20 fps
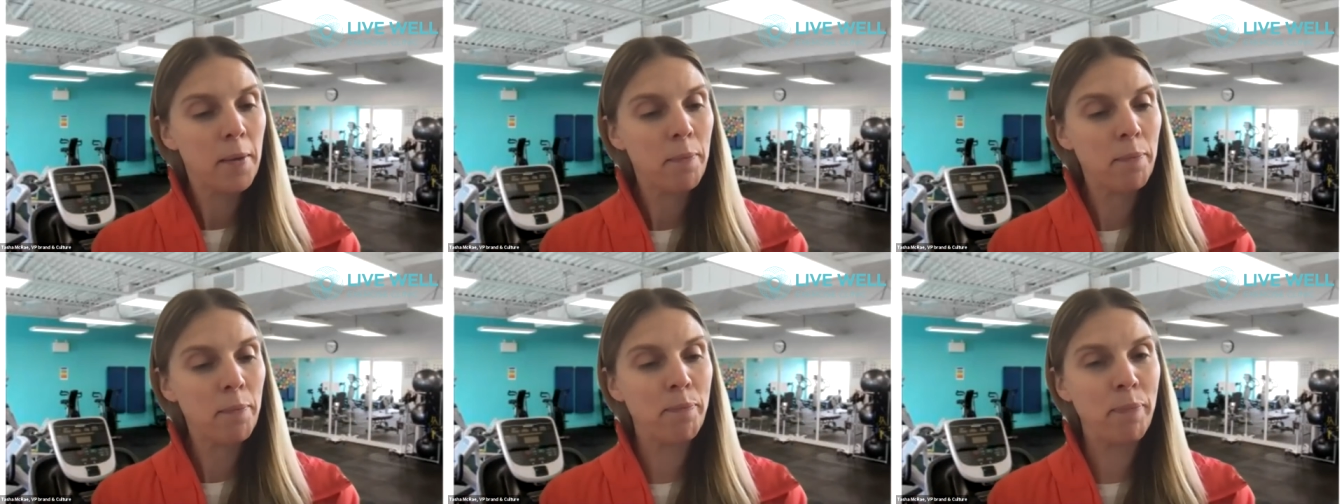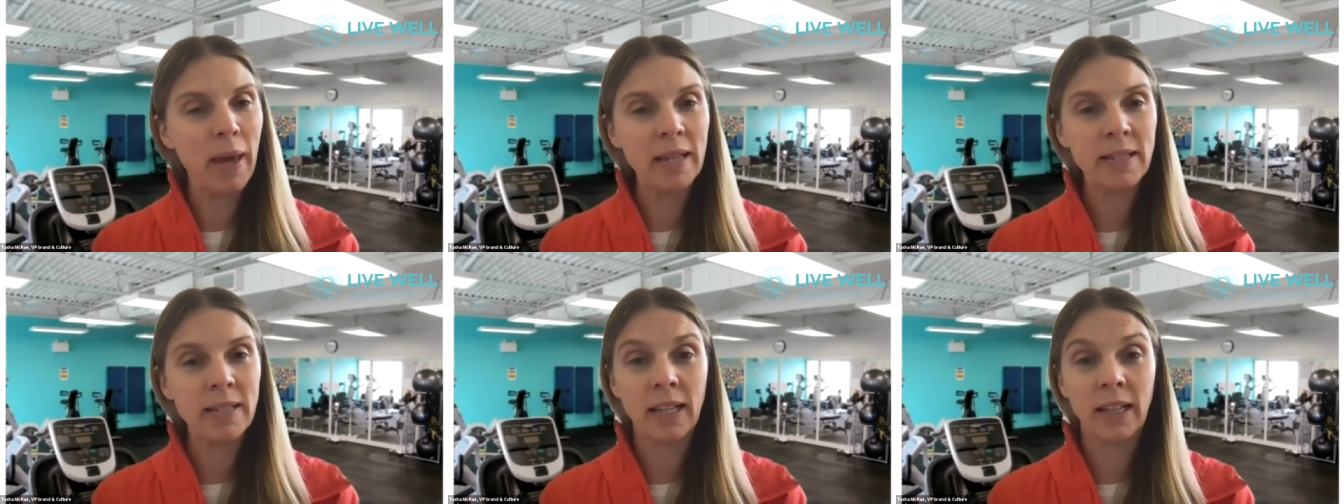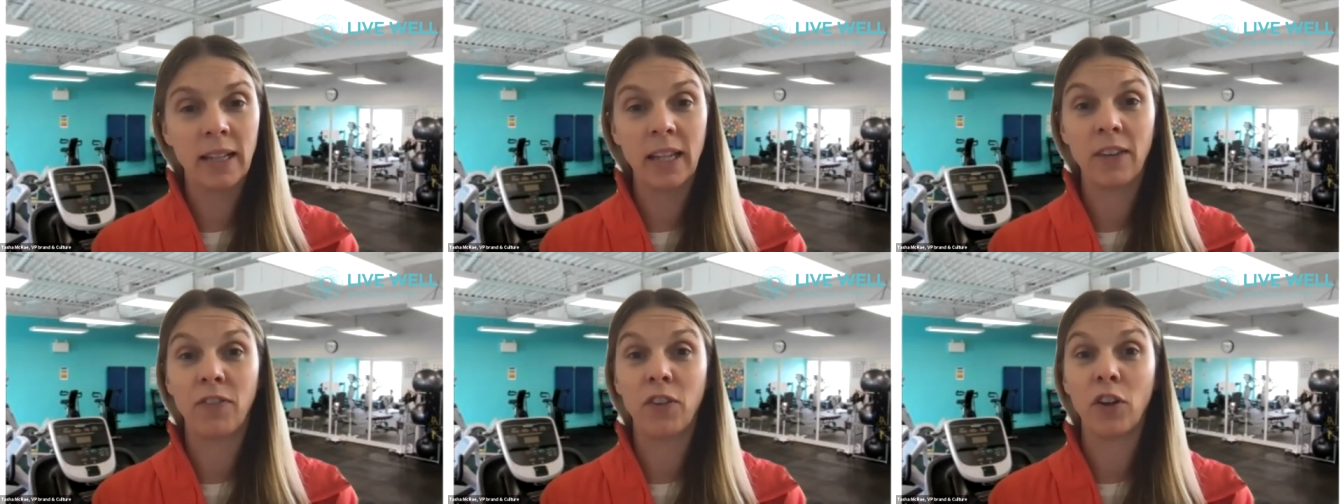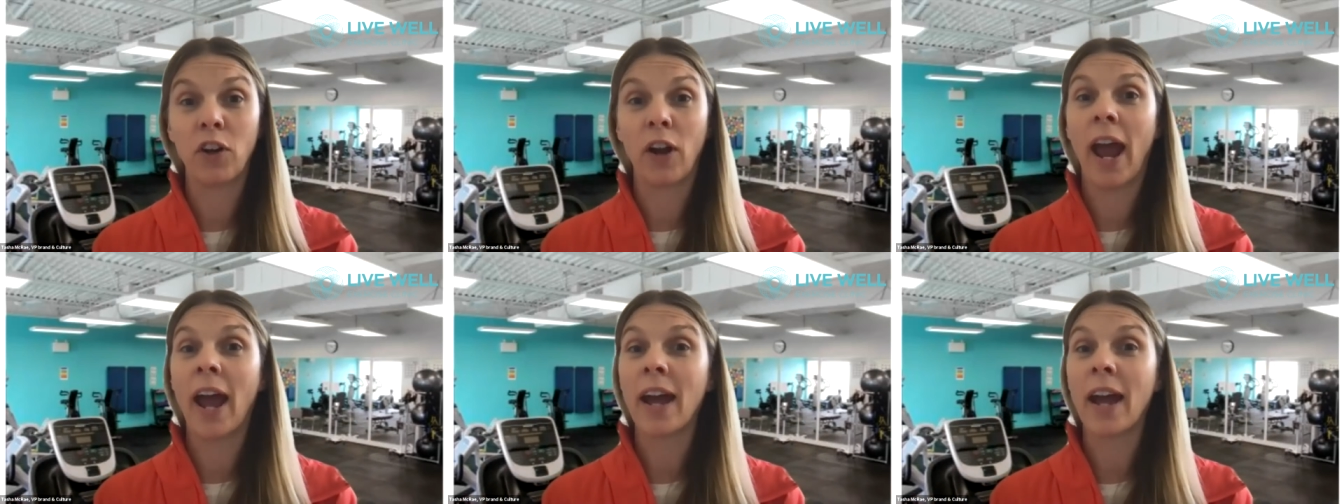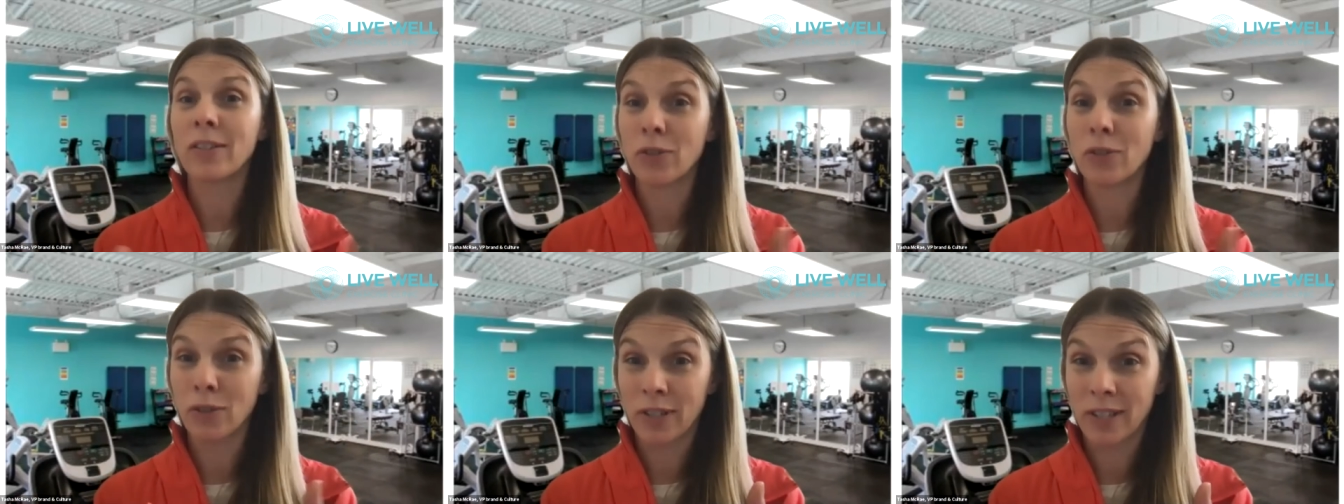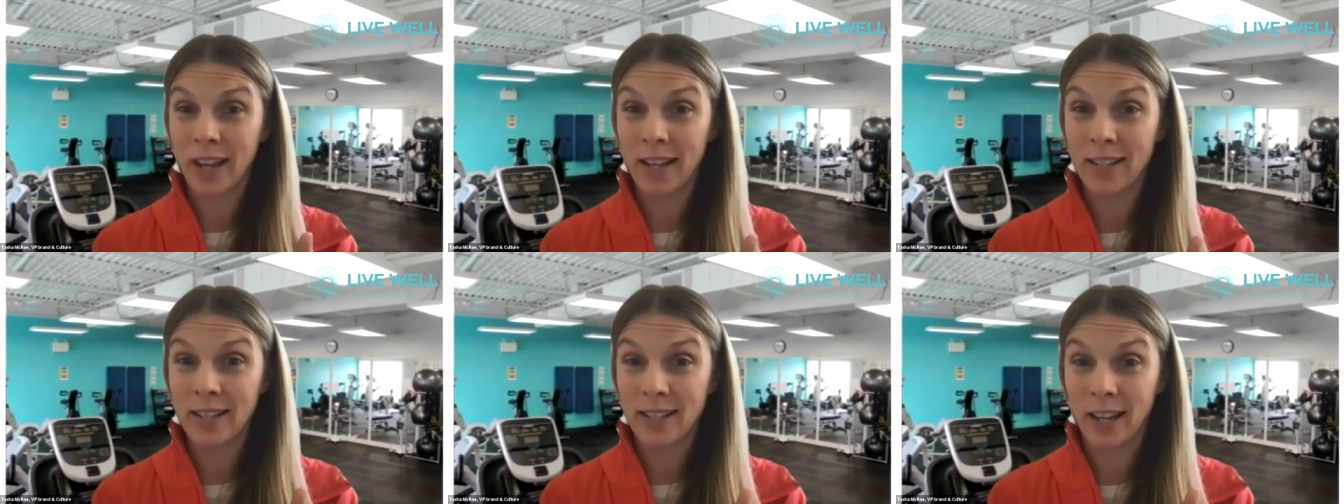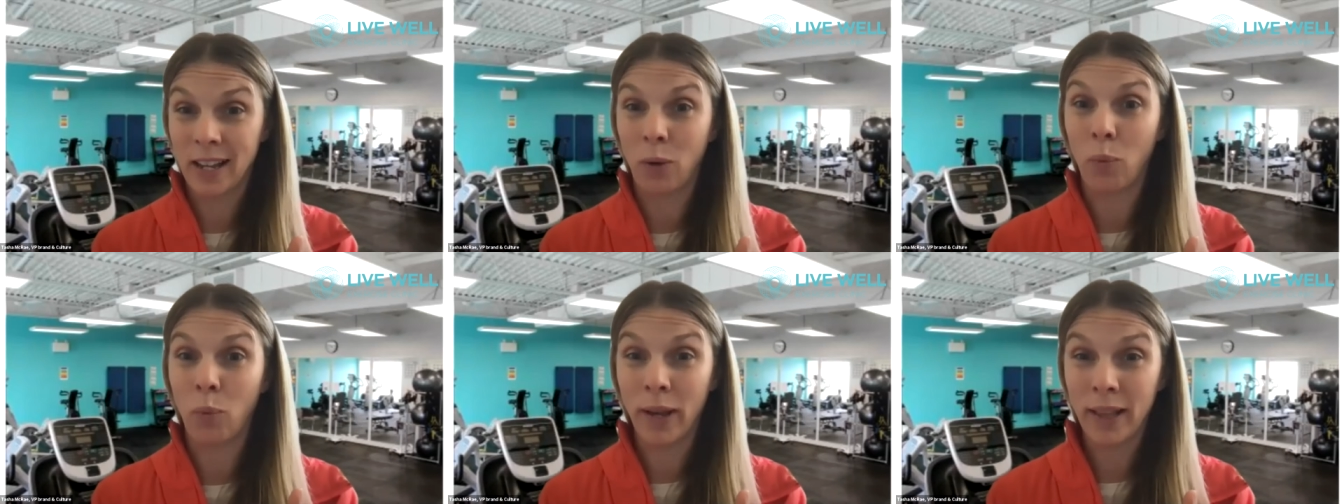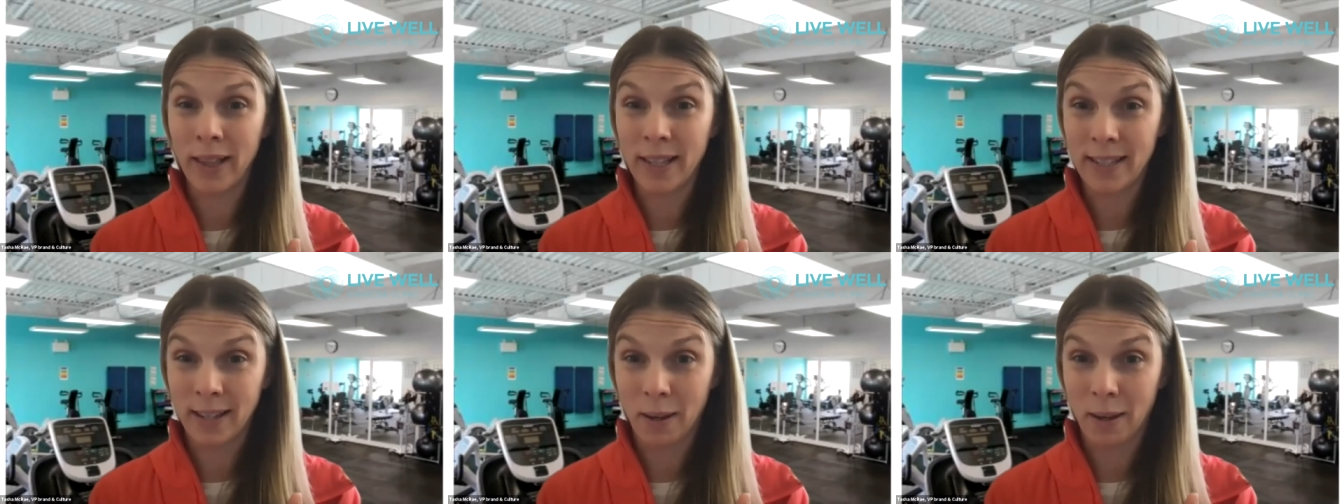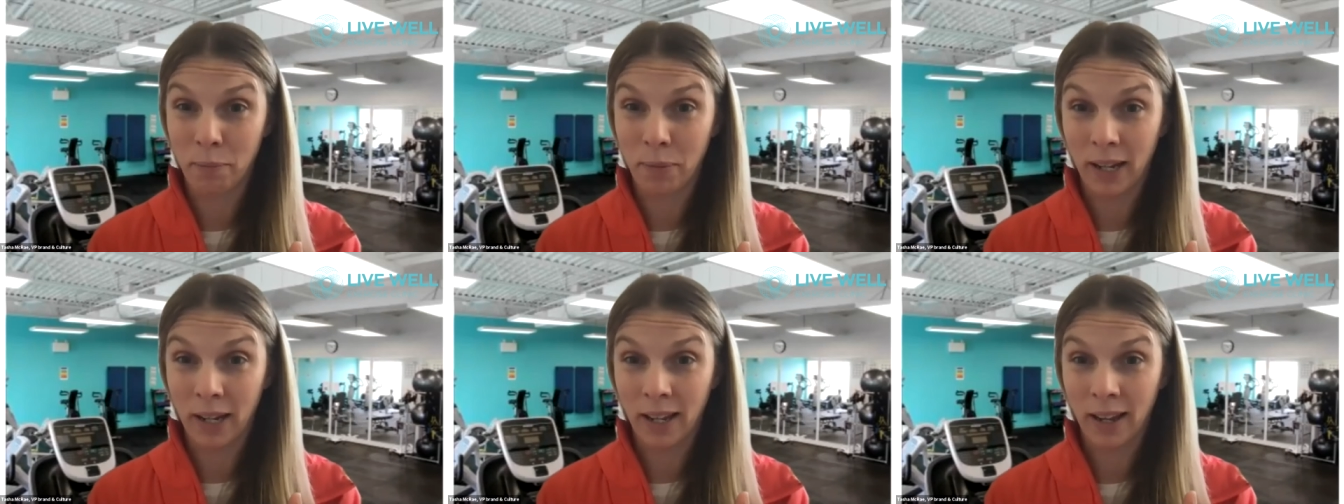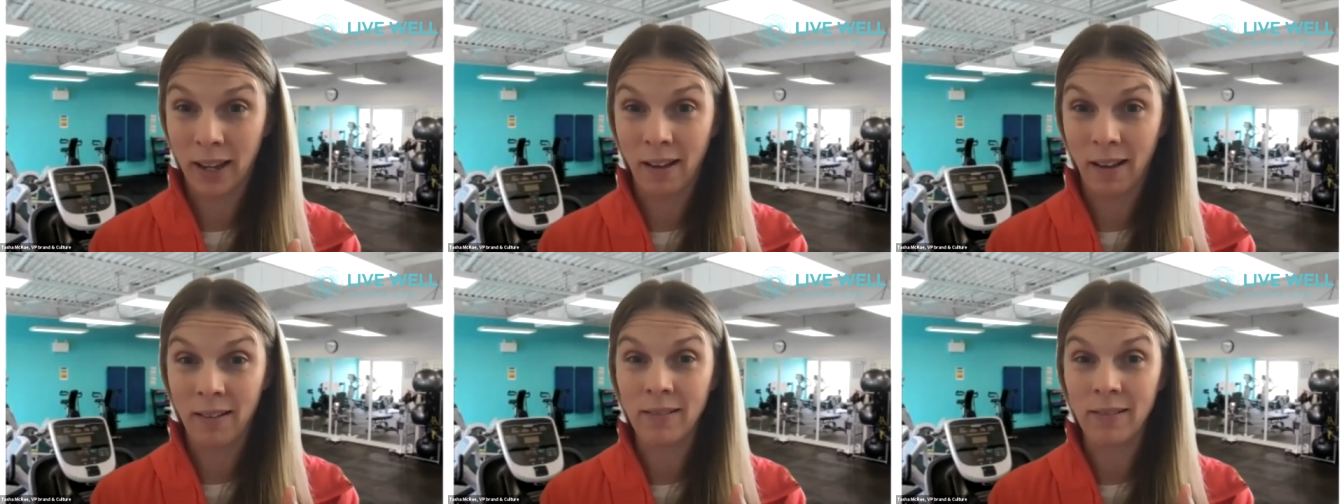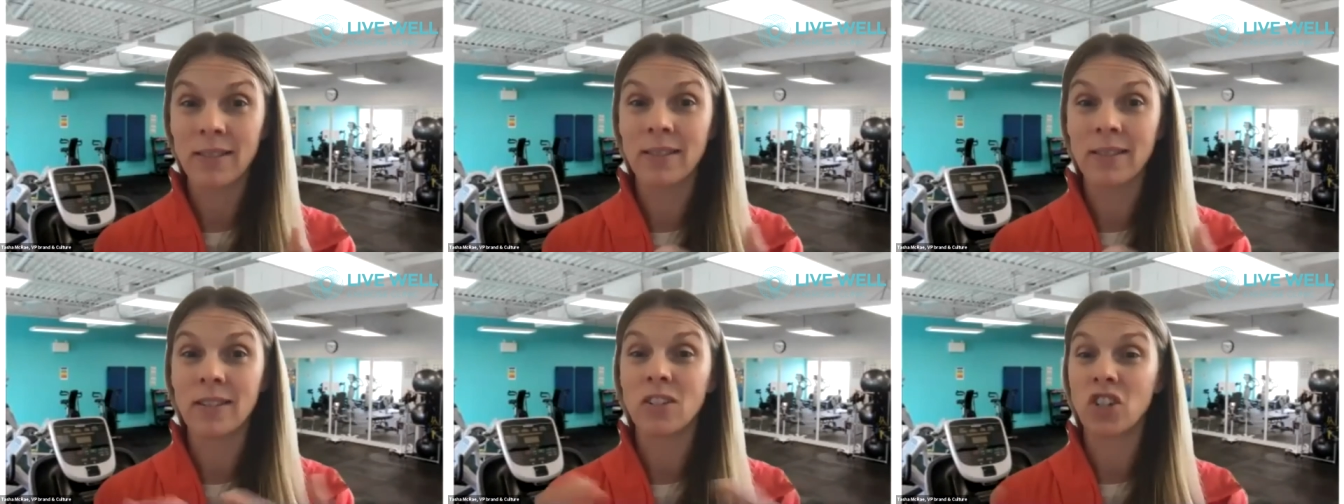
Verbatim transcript: basically if you're exercising with somebody else,